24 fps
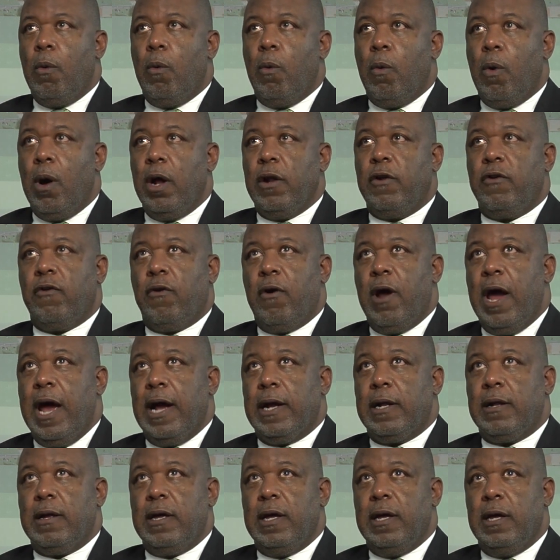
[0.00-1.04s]
One
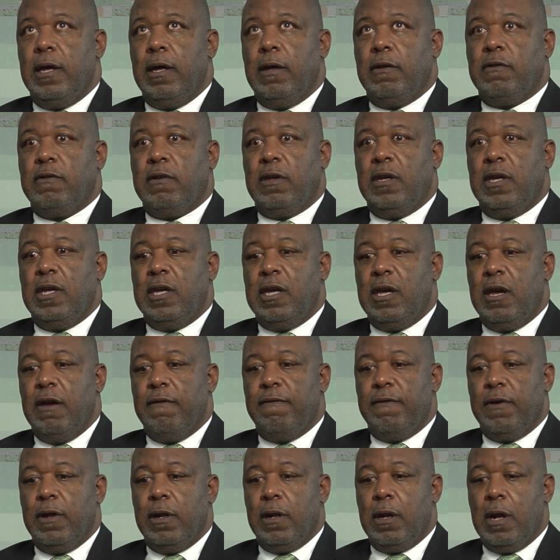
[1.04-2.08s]
track is,
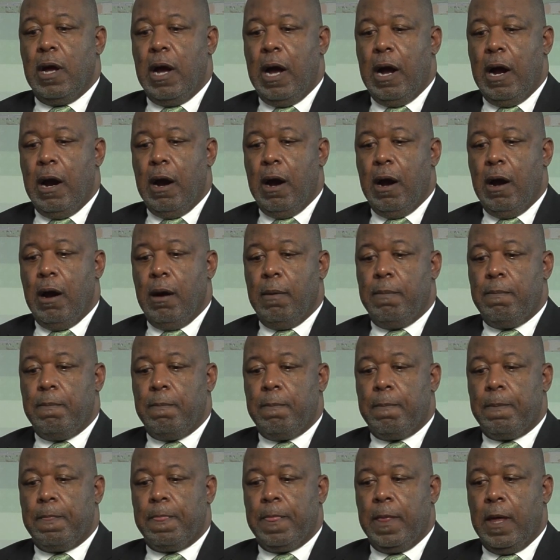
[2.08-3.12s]
given our
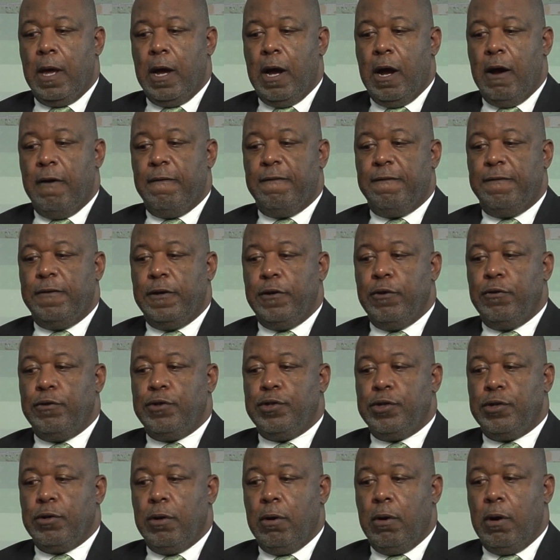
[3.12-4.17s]

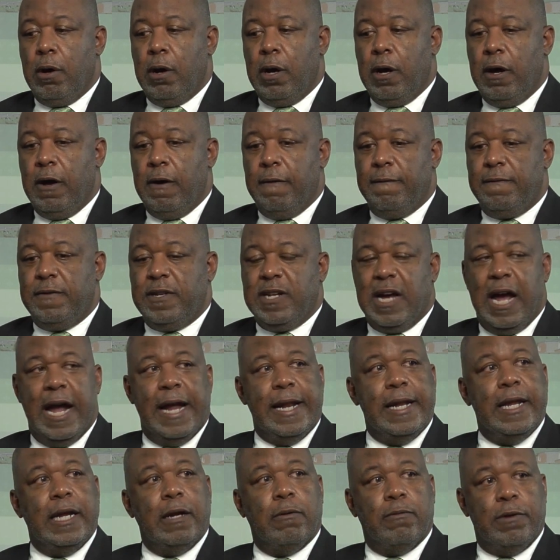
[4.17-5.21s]
future of
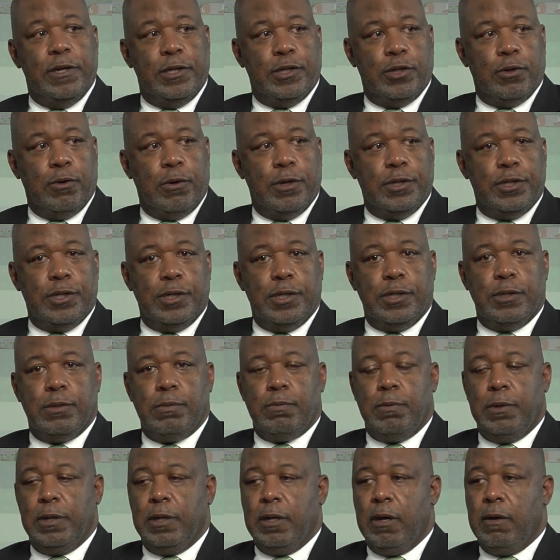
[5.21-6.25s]
tightening resources,
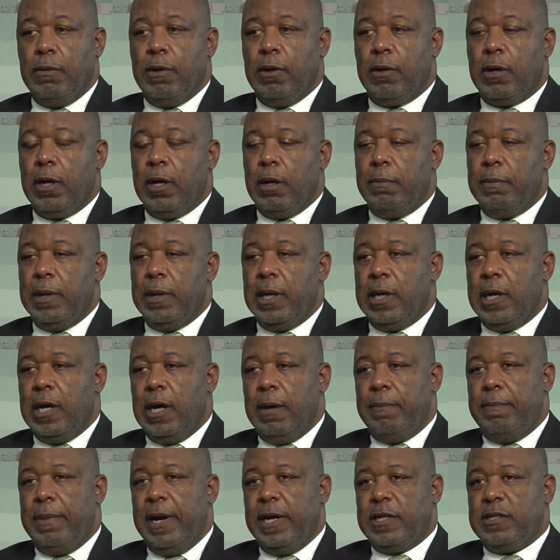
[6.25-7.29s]
we know there are going to be
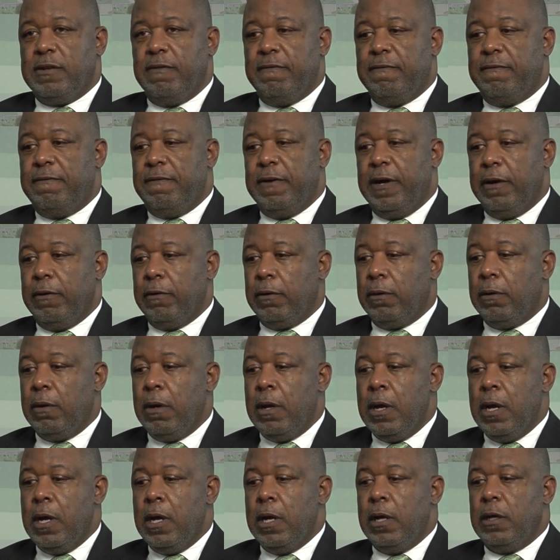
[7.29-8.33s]
cutbacks in federal
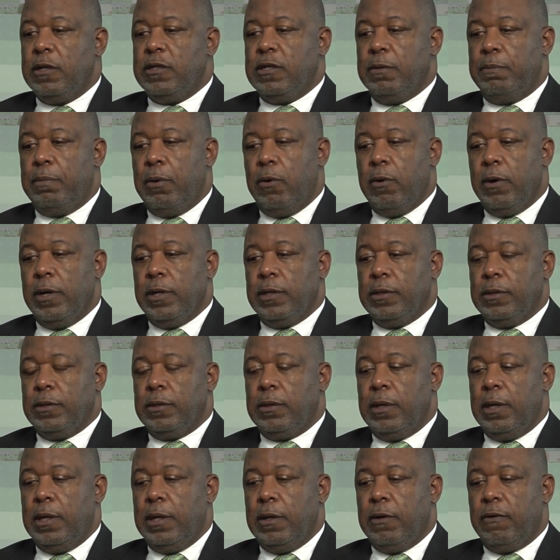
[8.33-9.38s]
support
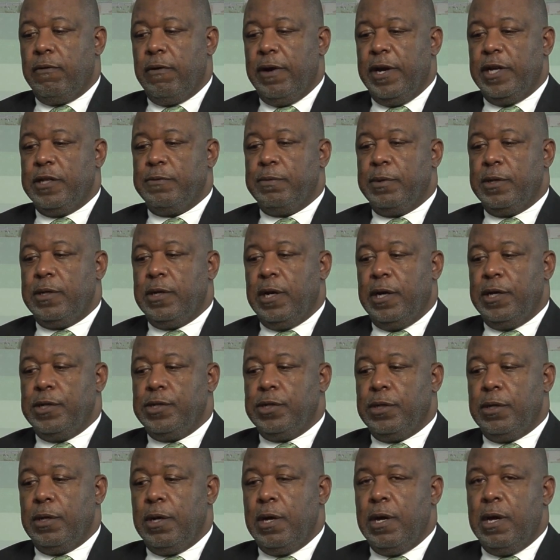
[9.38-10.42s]
in
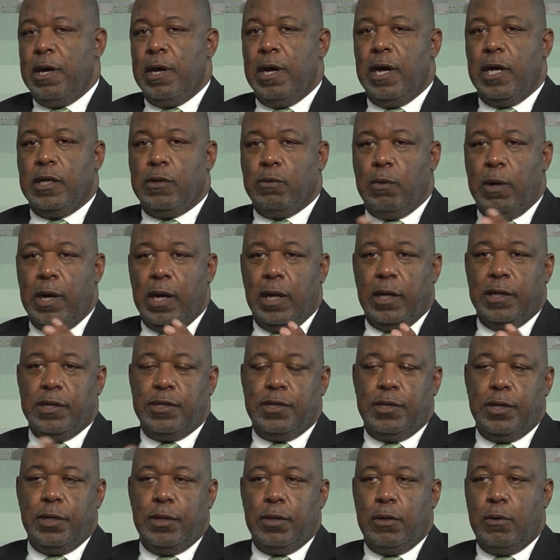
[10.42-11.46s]
transportation, as well
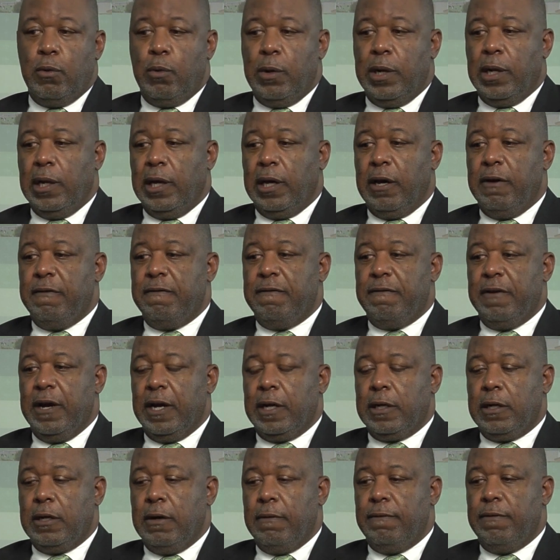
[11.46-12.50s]
as the dwindling
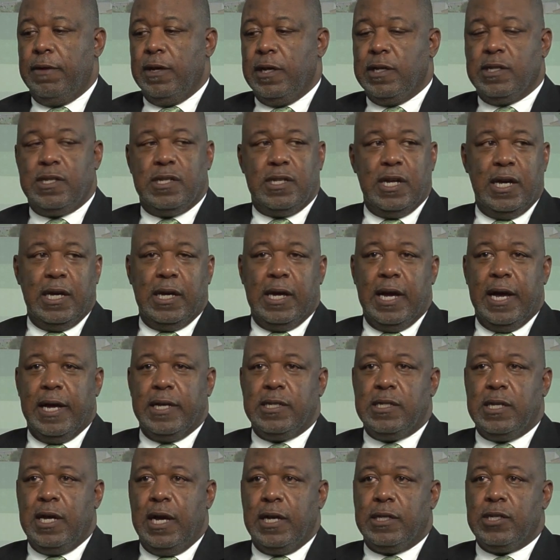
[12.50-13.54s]
effect of the estate
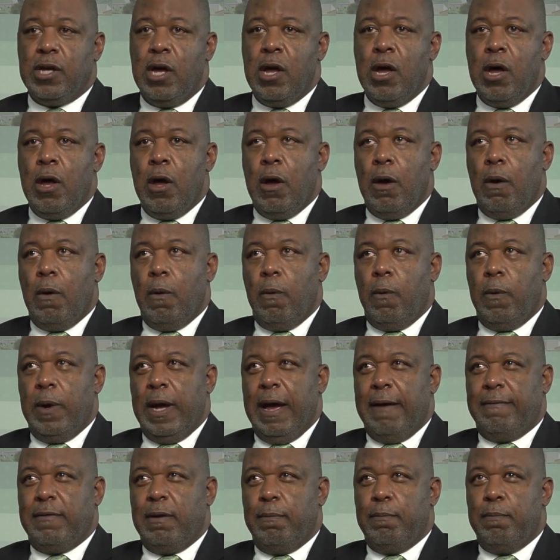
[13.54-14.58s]
gas tax, we
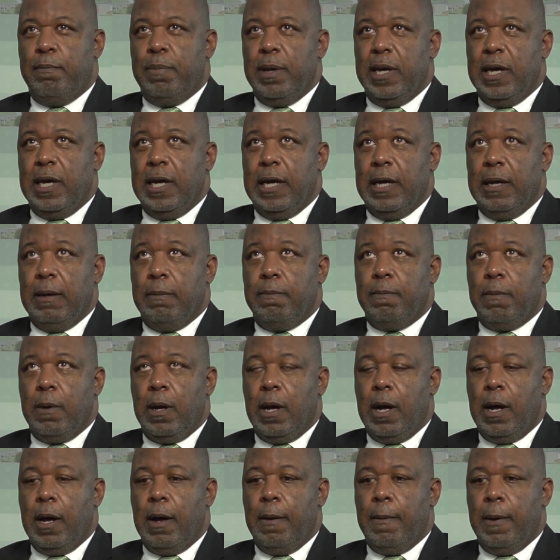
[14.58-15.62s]
have to be
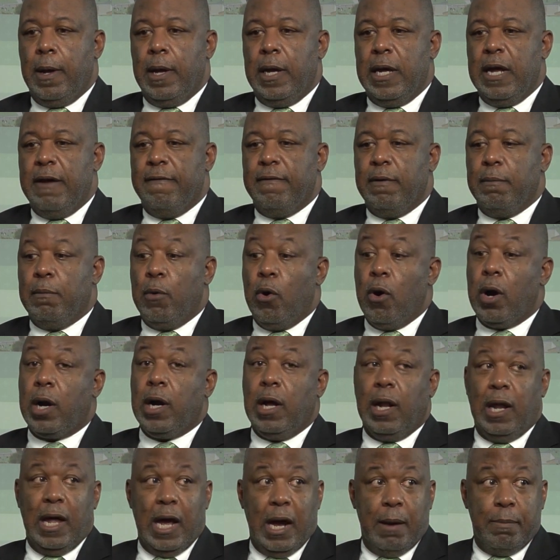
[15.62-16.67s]
even more
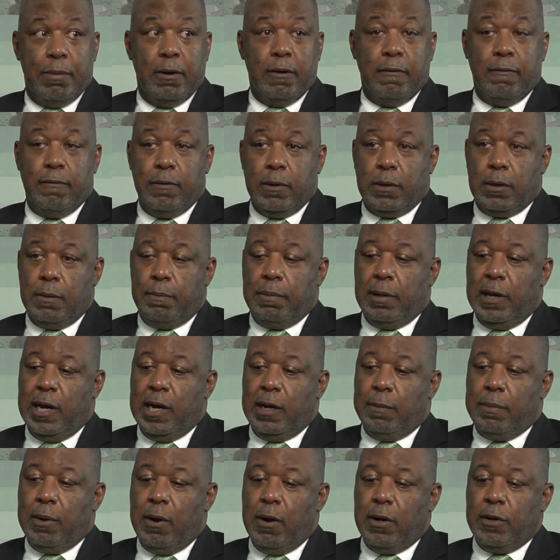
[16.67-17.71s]
collaborative with the
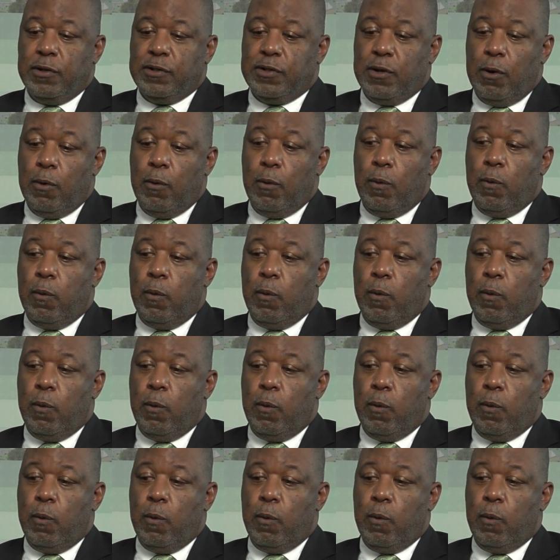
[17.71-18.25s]
planning partners on